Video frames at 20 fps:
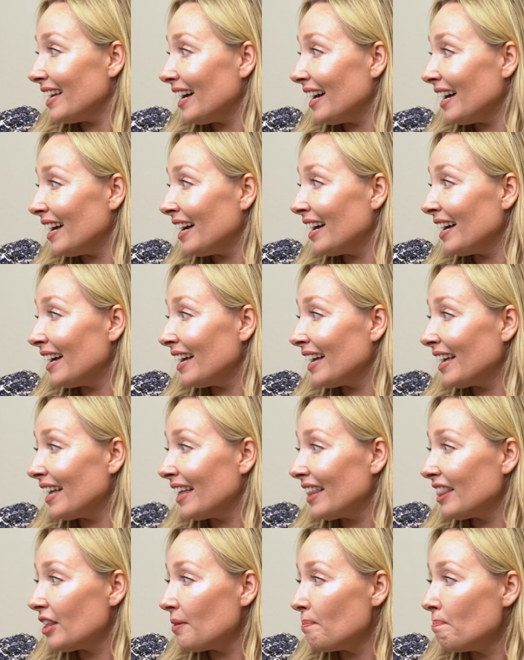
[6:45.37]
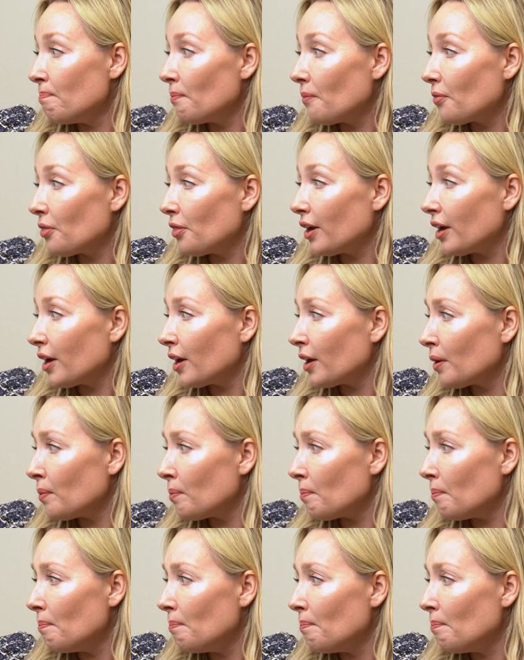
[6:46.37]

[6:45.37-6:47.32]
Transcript: the